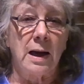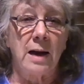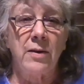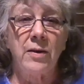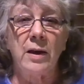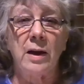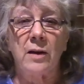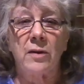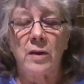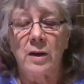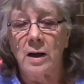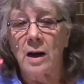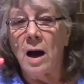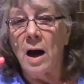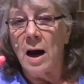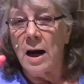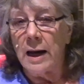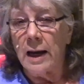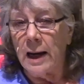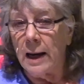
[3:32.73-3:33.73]
I think, than
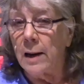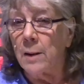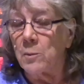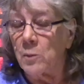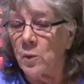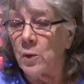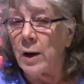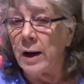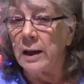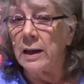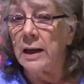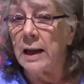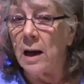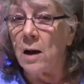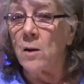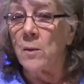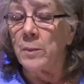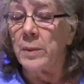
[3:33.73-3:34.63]
I am right now,